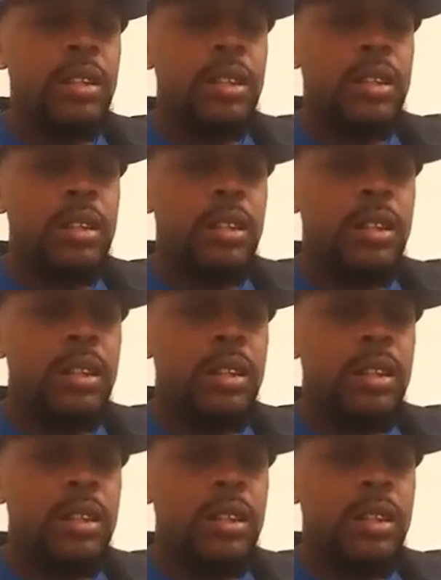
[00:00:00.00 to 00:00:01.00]
No.
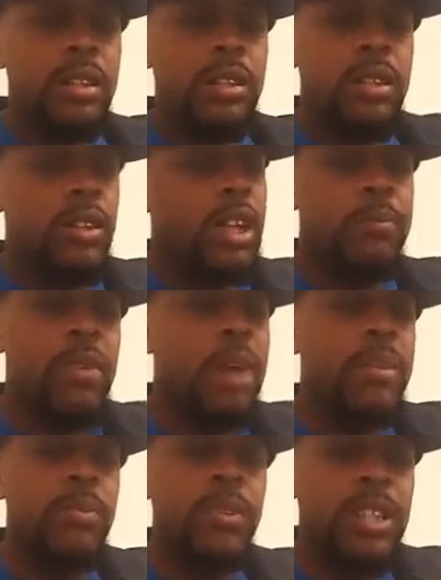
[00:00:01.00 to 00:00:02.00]
So that
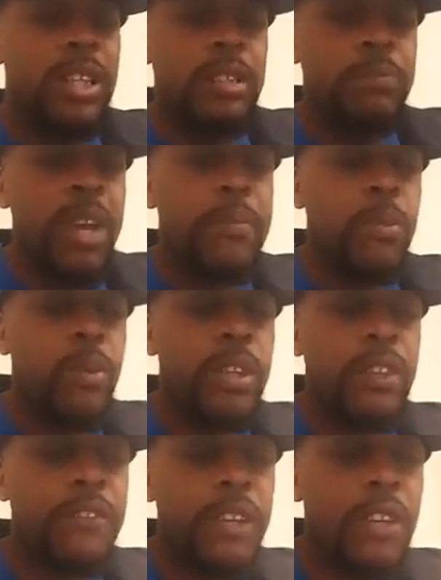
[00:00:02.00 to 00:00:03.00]
probably was just paperwork
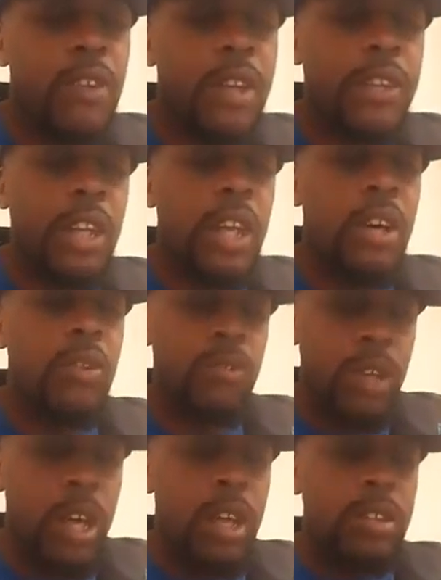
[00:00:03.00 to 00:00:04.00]
to figure out the loan.
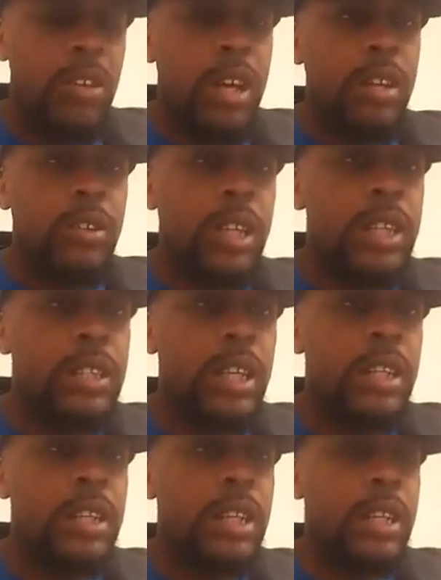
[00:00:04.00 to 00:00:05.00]
So I don't, he
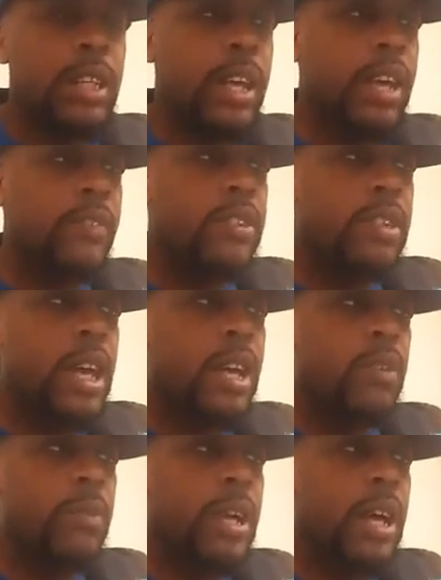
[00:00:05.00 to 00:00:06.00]
said that he didn't have you sign
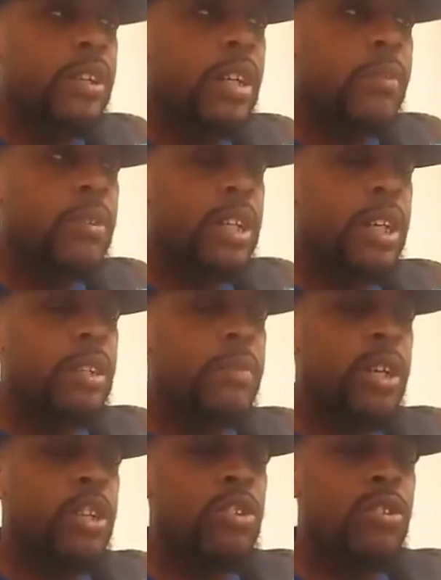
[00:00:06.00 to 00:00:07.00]
one, but I'll double check to
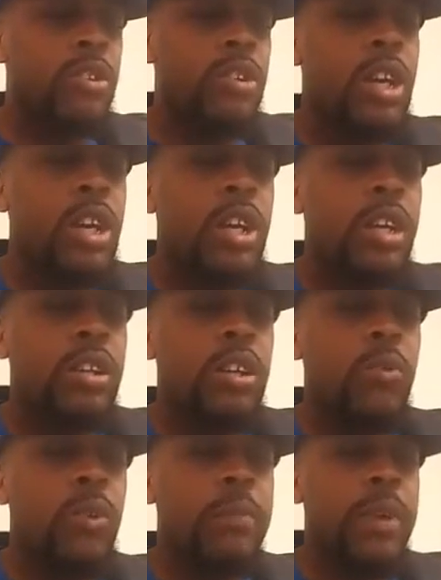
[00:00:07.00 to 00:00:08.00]
make sure, you know,
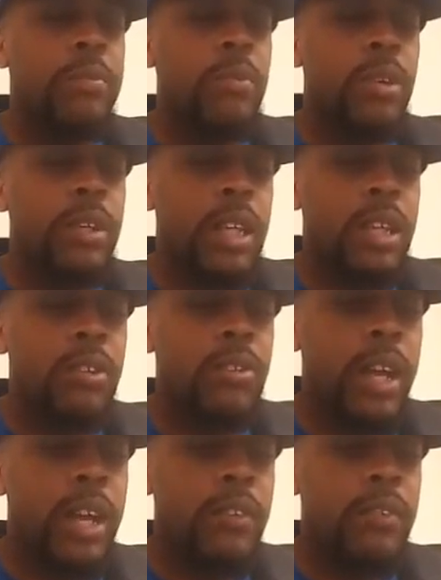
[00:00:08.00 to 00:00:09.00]
what paperwork they do
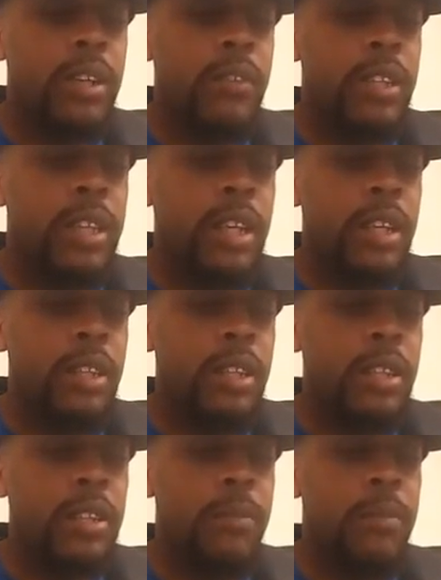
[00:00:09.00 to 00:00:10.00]
have okay. and everything.
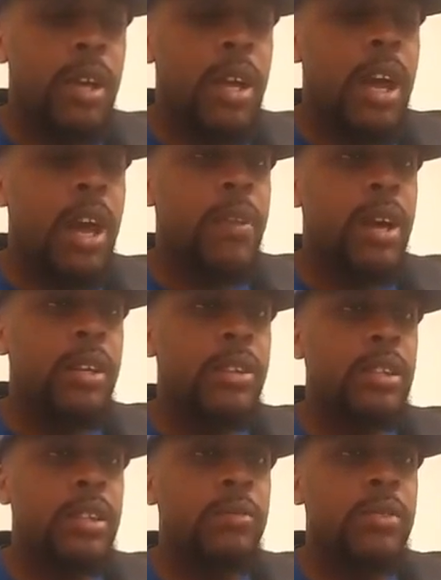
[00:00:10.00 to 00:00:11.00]
Cause I'm, I probably will
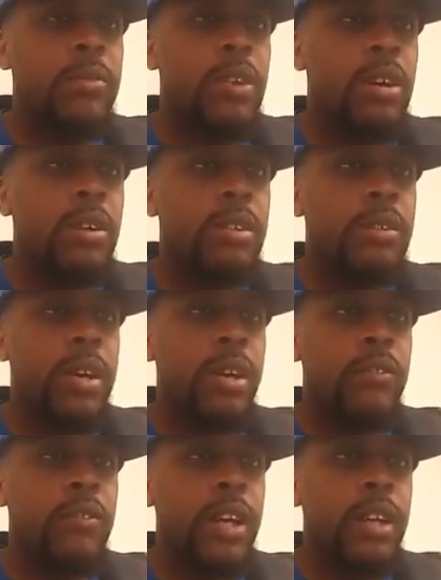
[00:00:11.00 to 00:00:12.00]
see him tomorrow, as a matter of
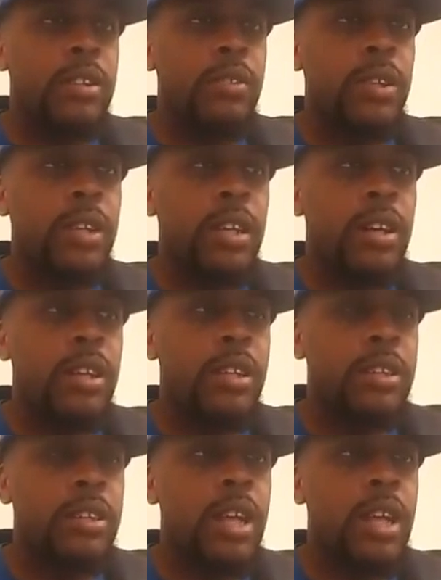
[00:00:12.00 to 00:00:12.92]
fact, so we can get all this,